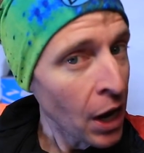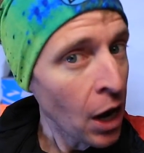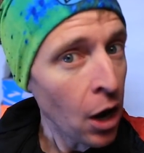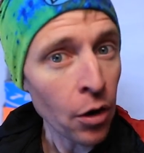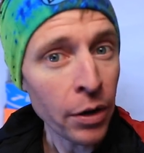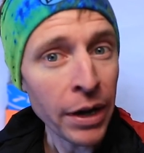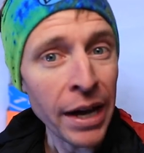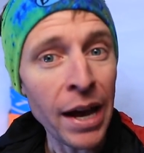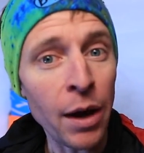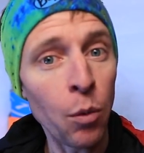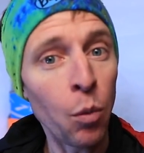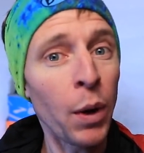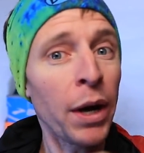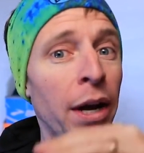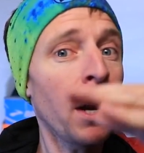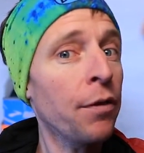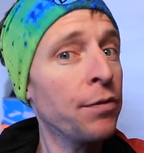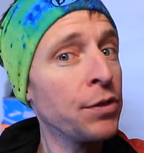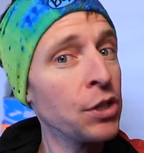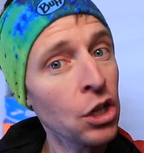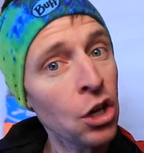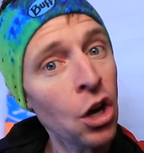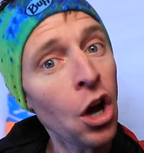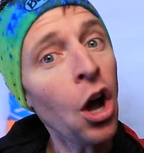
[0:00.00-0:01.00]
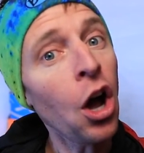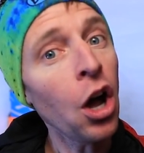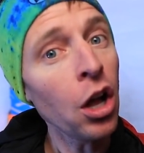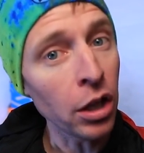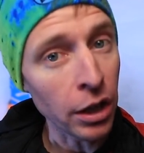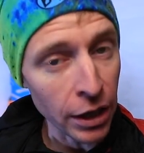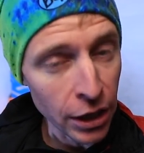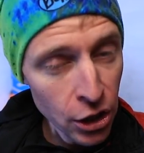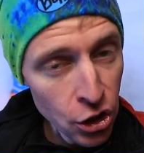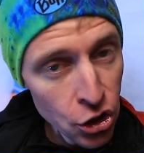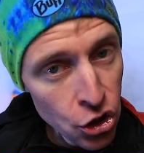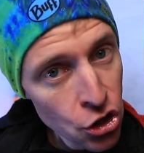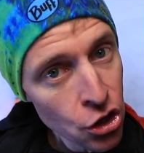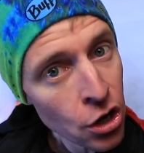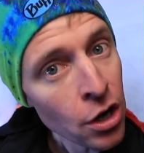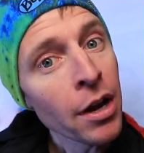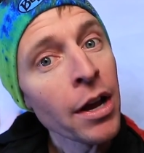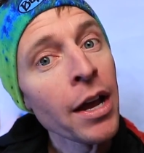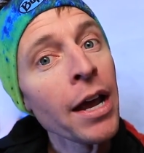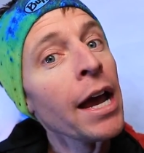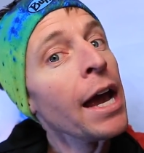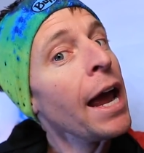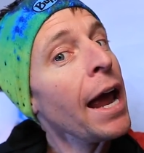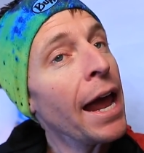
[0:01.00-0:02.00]
Okay, went off to college
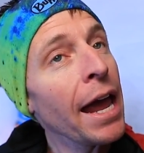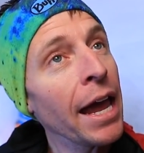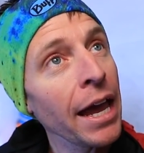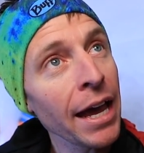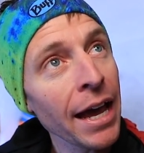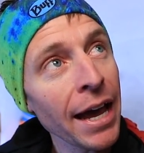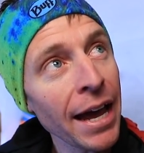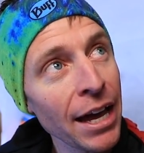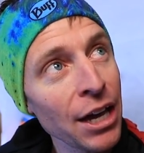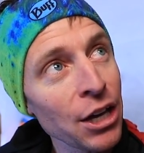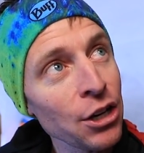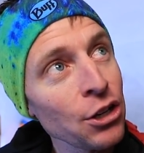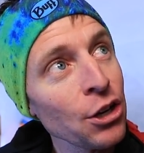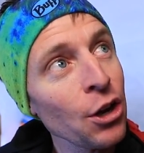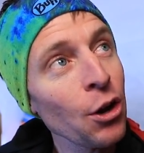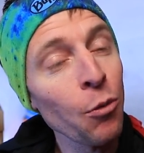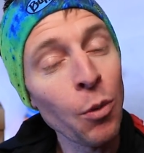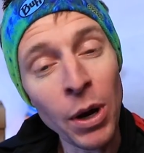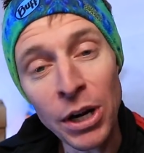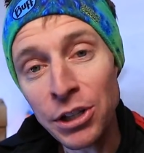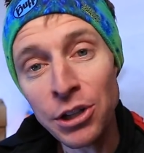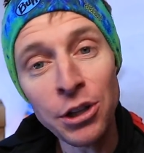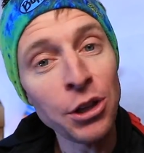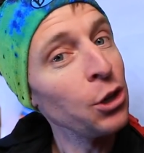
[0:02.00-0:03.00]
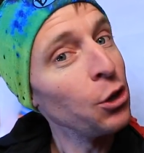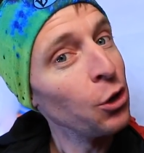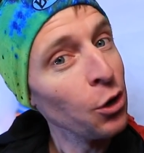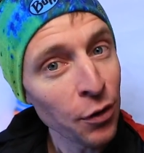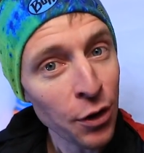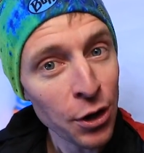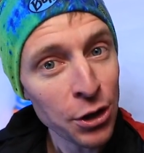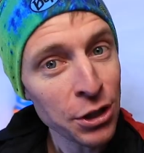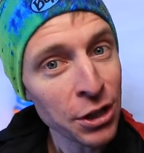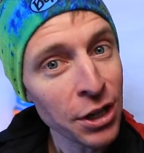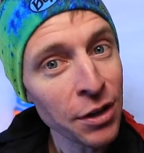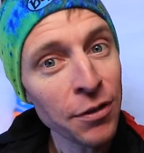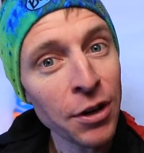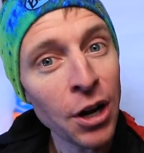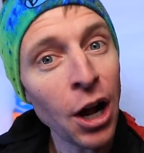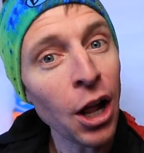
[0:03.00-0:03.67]
and went to the University of